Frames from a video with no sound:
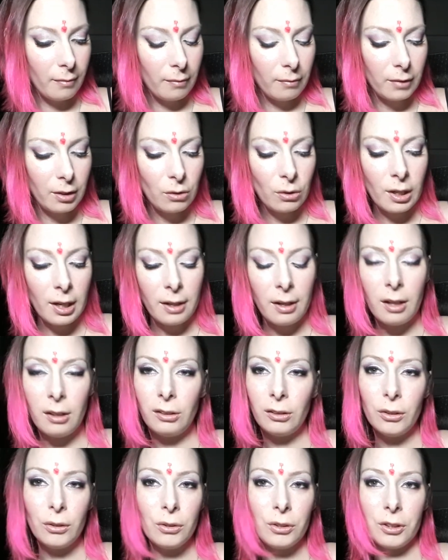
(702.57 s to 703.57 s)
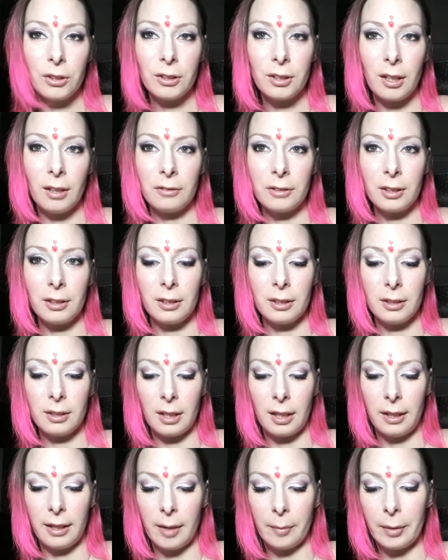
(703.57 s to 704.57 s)
You cannot lose yourself to this
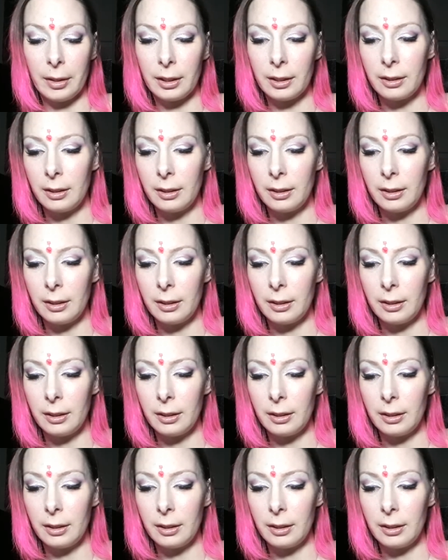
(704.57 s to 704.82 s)
dynamic.